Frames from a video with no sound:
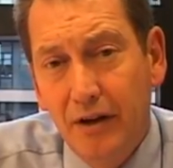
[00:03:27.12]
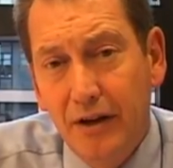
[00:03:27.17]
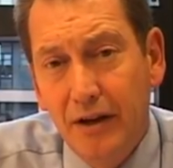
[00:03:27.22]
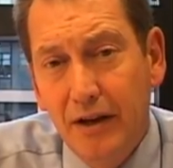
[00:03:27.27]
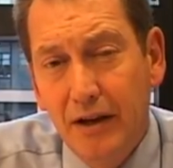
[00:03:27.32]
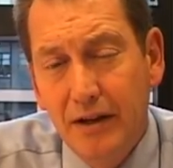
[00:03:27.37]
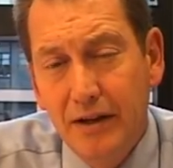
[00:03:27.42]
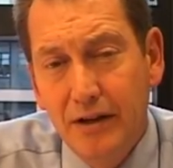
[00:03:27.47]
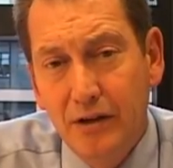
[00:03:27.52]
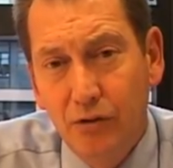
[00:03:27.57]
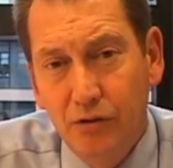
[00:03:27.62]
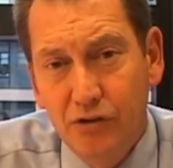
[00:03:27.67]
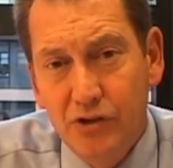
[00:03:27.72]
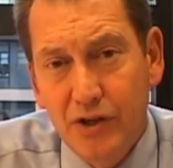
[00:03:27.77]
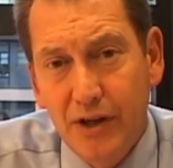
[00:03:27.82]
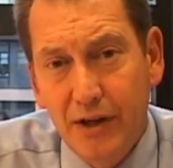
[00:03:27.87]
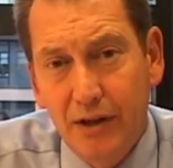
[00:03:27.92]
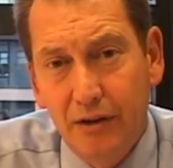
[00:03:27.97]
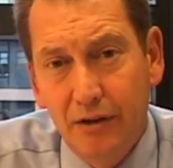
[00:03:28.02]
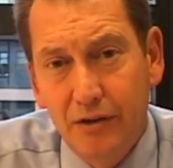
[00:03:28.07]
illegal
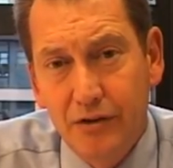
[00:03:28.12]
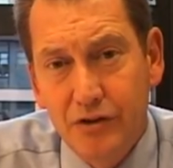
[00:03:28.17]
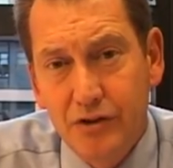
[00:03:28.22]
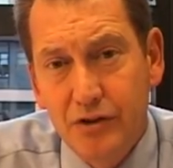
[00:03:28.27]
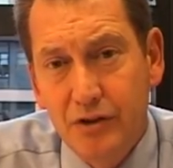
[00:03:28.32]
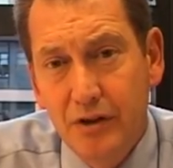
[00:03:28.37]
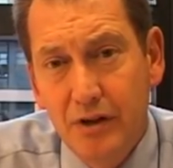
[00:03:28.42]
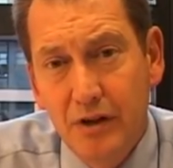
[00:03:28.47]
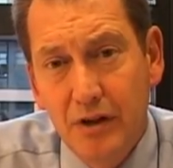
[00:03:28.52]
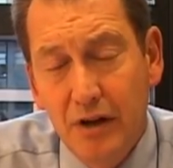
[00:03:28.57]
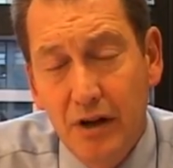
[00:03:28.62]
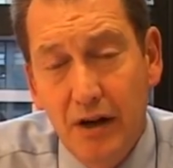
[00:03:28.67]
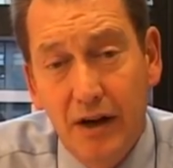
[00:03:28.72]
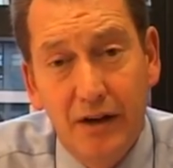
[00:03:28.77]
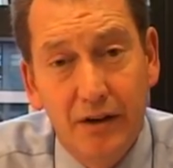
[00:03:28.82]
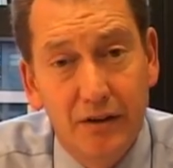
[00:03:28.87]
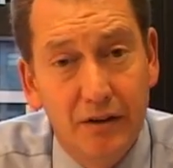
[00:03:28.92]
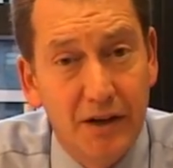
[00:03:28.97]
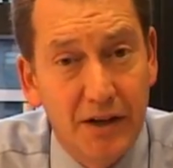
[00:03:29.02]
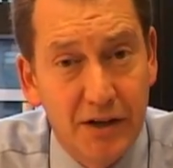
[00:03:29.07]
settlers,
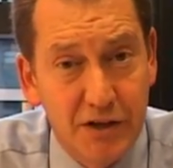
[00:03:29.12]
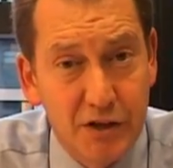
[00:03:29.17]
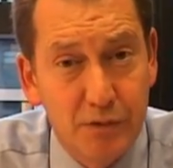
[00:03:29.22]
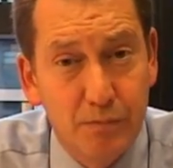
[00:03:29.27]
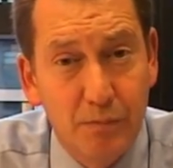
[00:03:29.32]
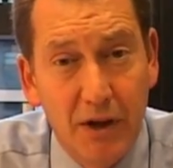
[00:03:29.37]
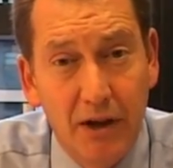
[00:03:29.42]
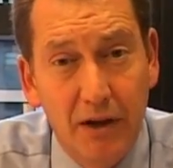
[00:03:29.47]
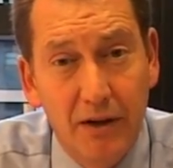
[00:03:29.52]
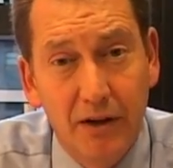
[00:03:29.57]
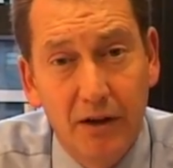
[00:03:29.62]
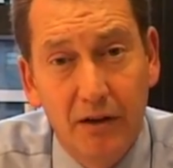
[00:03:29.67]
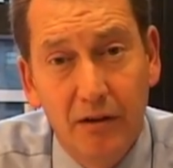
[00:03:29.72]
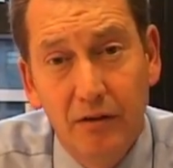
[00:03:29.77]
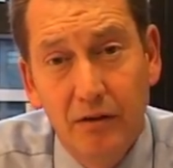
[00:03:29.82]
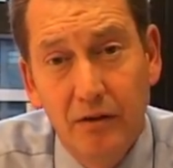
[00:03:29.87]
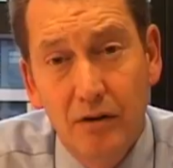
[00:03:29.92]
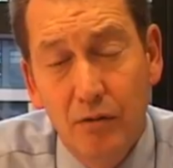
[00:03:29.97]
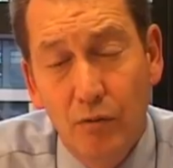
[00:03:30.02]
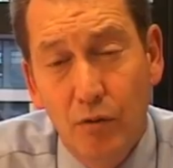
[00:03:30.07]
and expelling
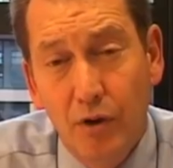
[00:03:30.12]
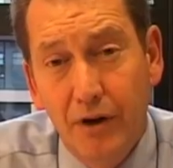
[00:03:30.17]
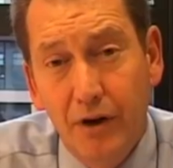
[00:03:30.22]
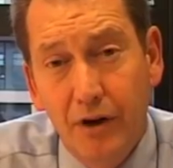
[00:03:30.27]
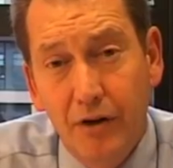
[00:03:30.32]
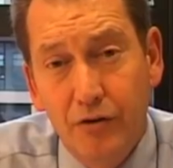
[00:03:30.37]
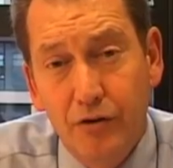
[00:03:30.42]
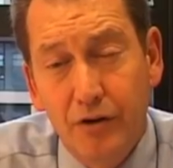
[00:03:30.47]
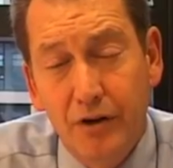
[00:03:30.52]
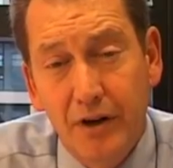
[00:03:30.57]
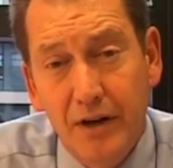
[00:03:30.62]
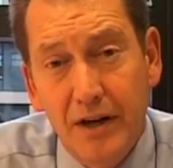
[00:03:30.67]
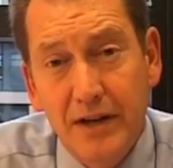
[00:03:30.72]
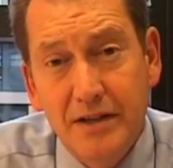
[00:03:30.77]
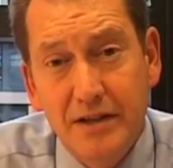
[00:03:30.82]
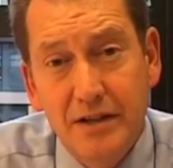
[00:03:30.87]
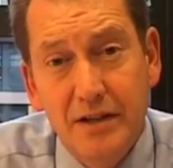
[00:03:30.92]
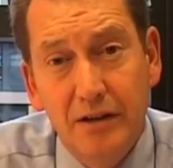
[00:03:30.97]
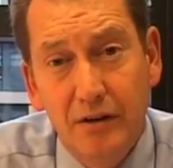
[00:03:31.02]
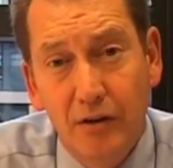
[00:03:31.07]

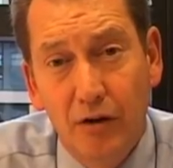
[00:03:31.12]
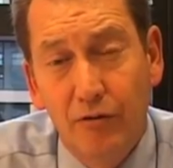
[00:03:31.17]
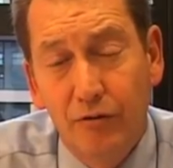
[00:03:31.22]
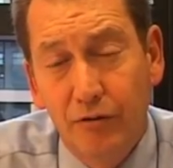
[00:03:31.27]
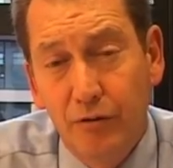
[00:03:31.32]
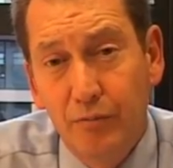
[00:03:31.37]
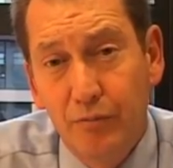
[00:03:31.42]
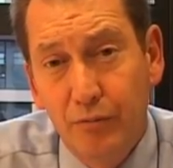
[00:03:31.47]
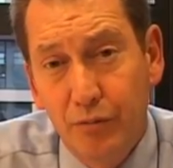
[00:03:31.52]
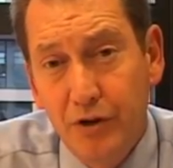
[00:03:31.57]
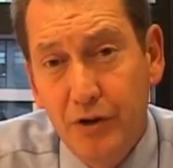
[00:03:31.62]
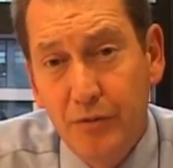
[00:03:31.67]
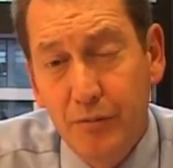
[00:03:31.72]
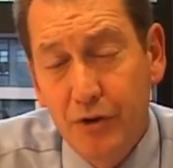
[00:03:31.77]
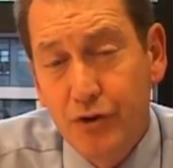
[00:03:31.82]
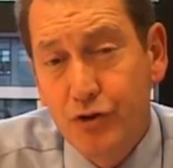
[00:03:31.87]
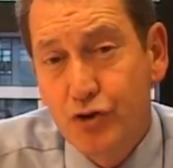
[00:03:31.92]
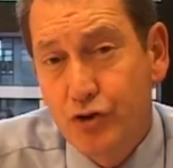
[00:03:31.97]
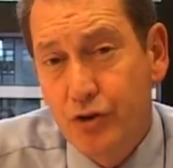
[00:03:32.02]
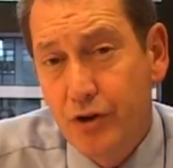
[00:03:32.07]
118 of them pretty
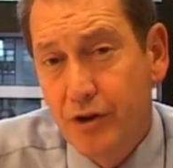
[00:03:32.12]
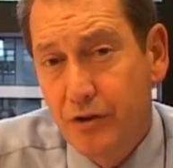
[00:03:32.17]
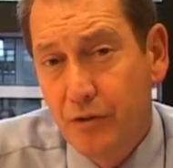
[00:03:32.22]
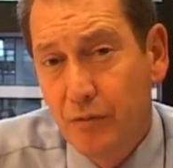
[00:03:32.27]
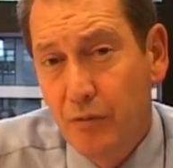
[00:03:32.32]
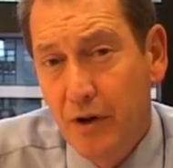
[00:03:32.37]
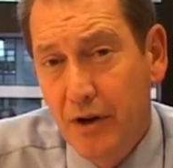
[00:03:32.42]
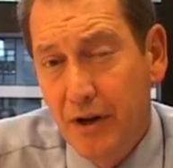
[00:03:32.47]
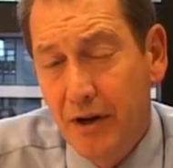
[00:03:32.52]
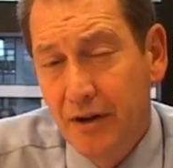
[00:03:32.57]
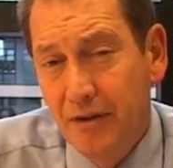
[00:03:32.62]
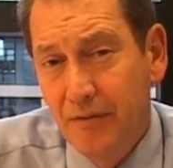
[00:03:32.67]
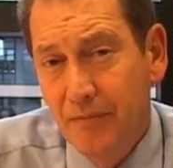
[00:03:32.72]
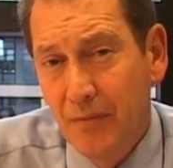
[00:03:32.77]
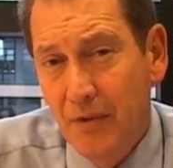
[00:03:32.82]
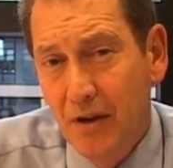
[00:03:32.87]
much straight away.